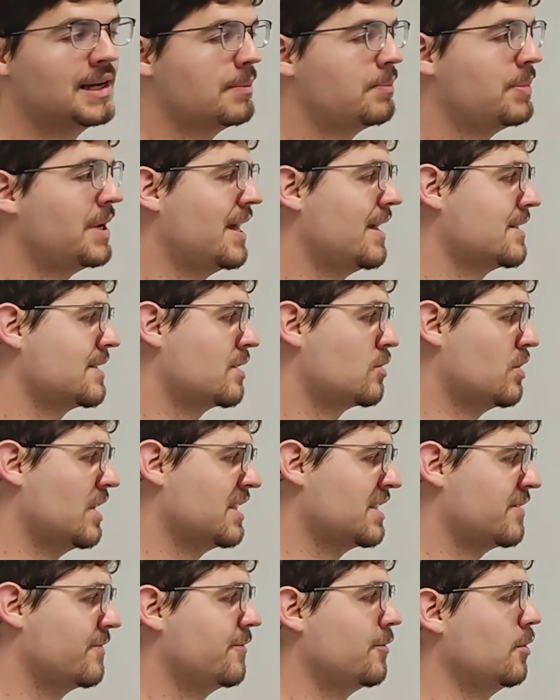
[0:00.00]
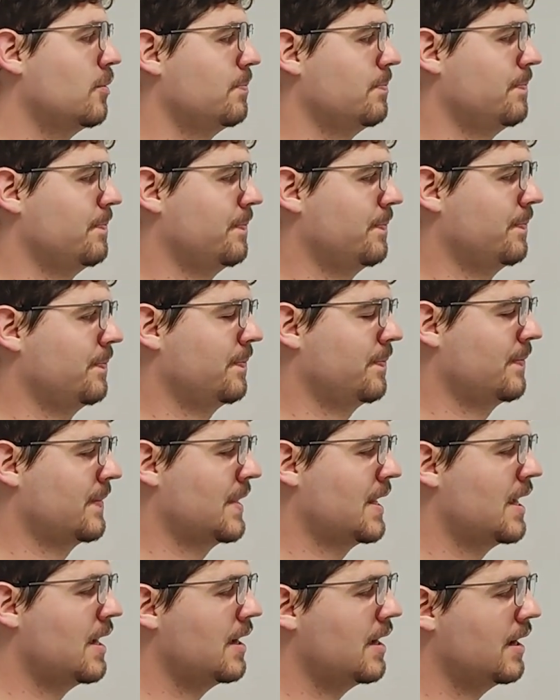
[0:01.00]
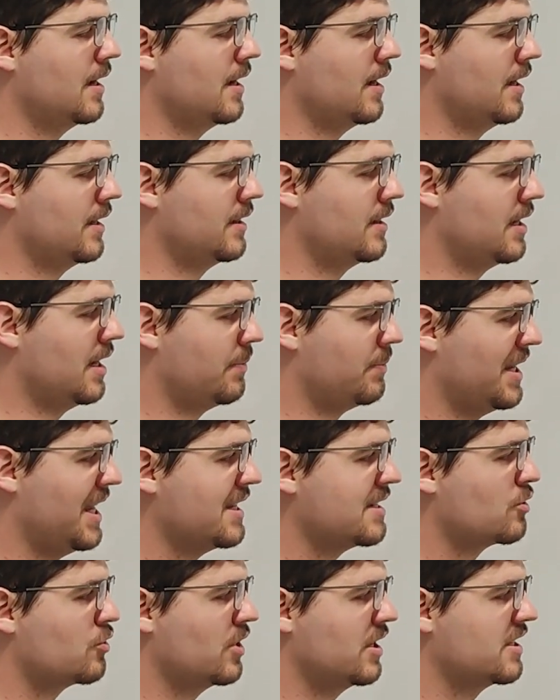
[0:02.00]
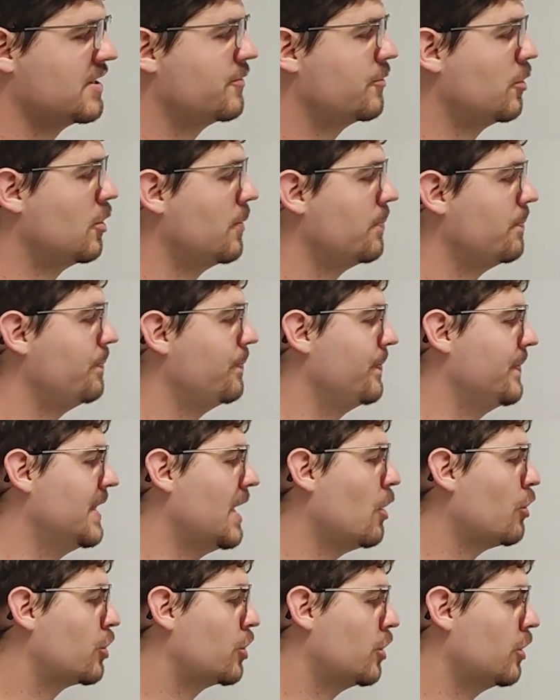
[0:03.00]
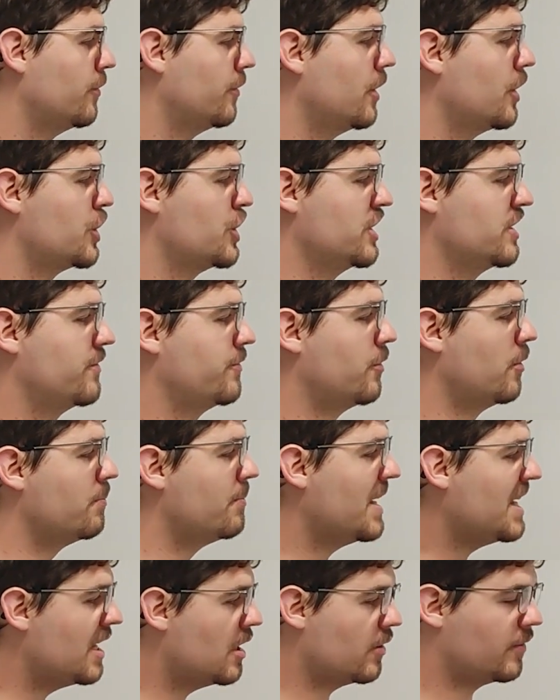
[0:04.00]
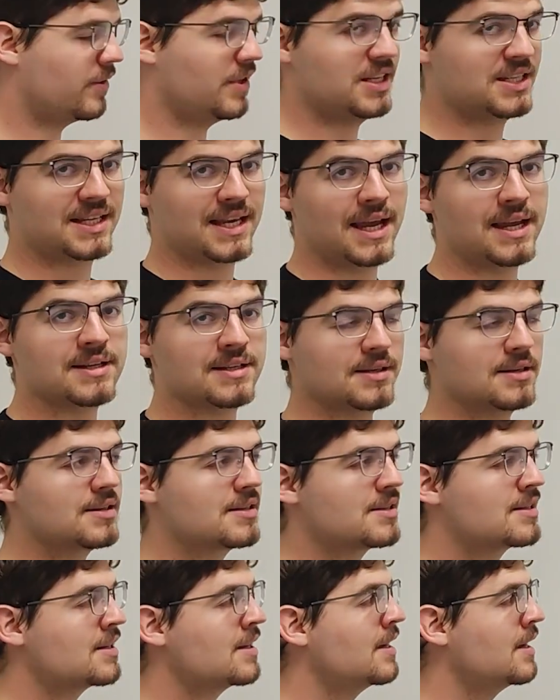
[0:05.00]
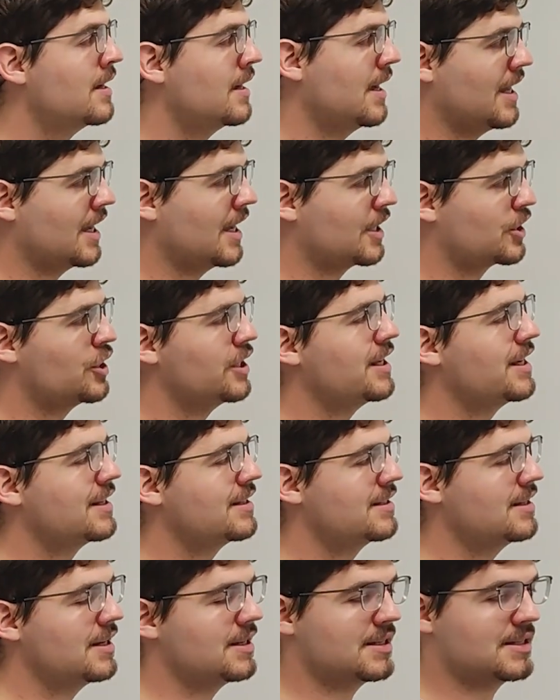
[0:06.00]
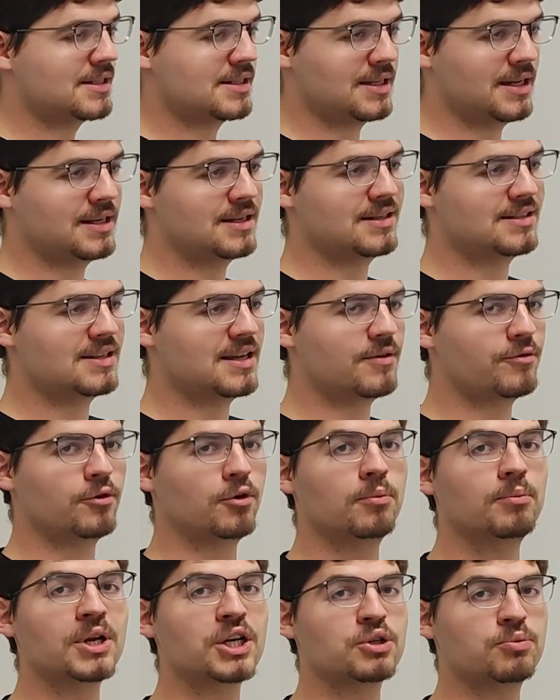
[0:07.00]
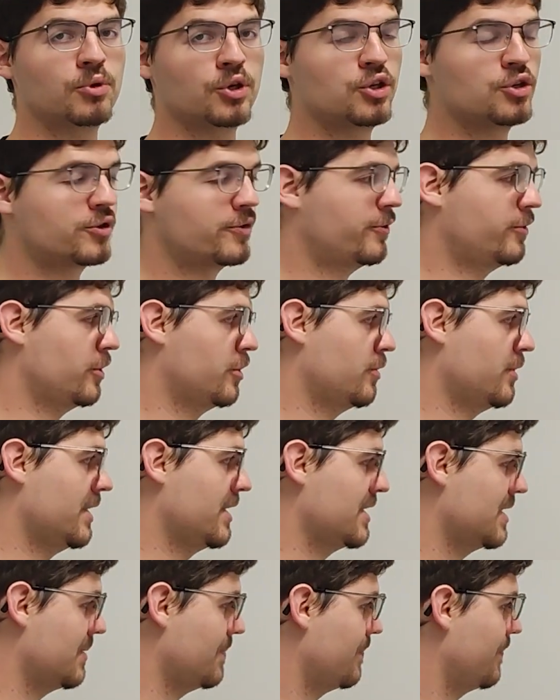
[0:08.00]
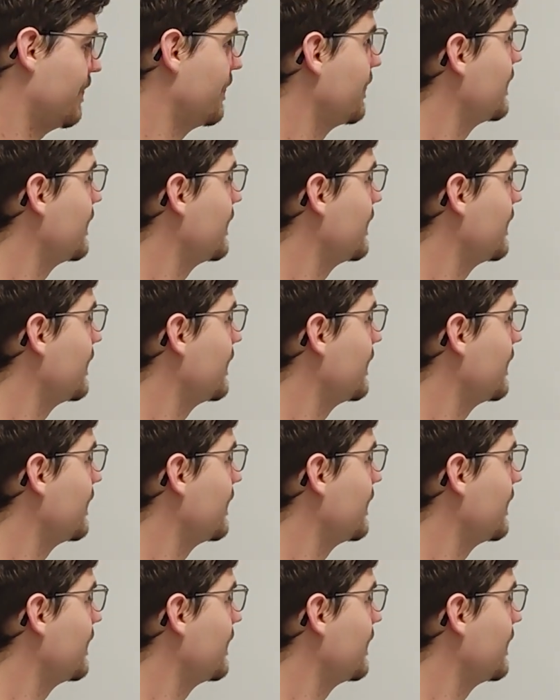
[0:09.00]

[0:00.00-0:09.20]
Laplace transform. And the Laplace transform now converges for many of these cases and actually exists and is therefore much more useful to us.